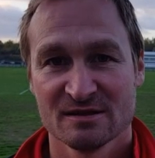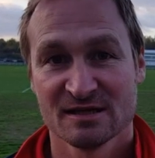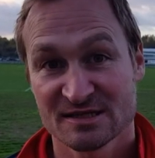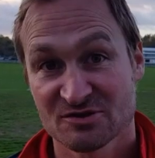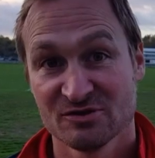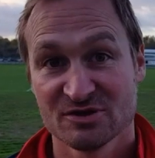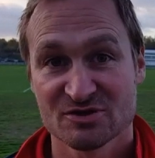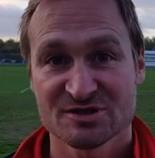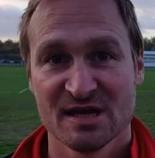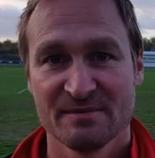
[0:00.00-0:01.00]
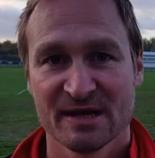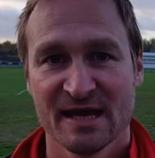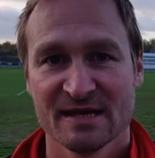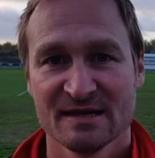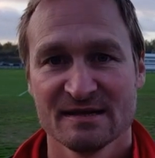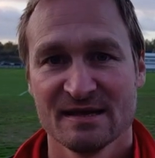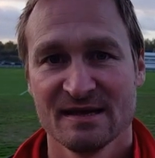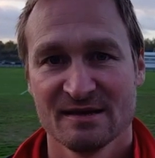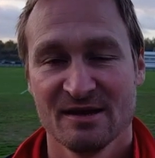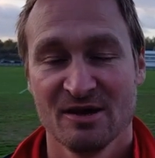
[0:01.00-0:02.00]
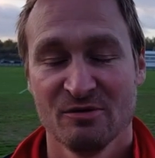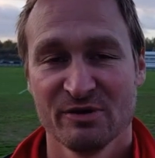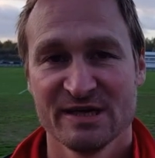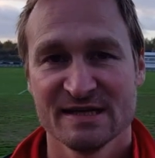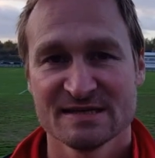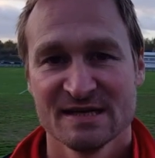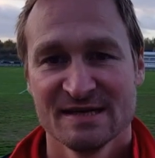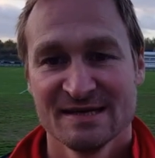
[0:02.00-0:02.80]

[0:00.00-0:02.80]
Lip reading: let's go and do the same again, and we did.